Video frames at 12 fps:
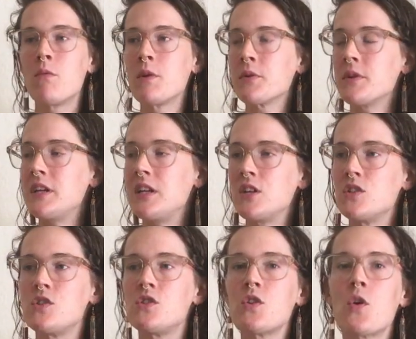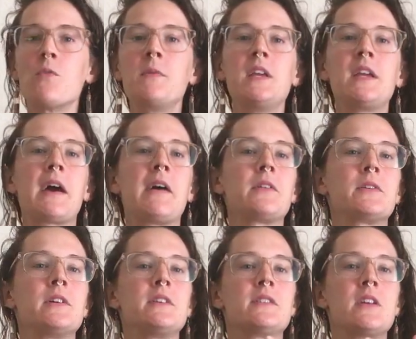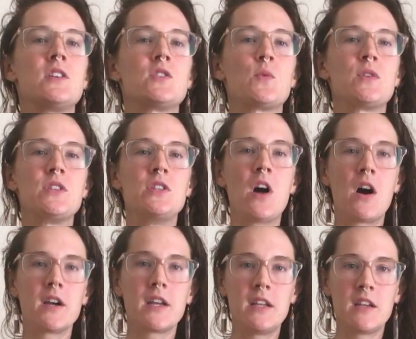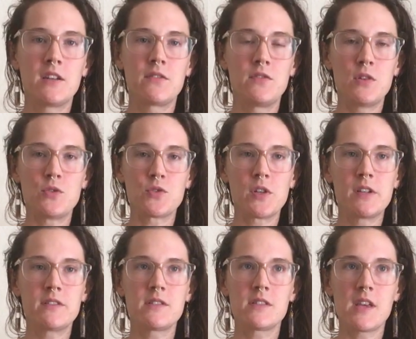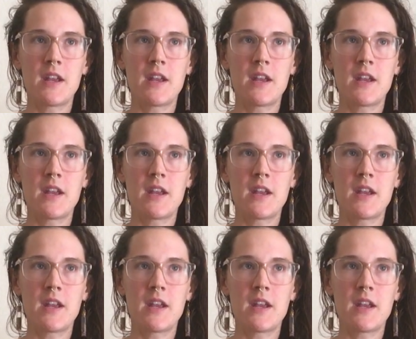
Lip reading: We were eating so many calories and I just was not getting enough nutrients.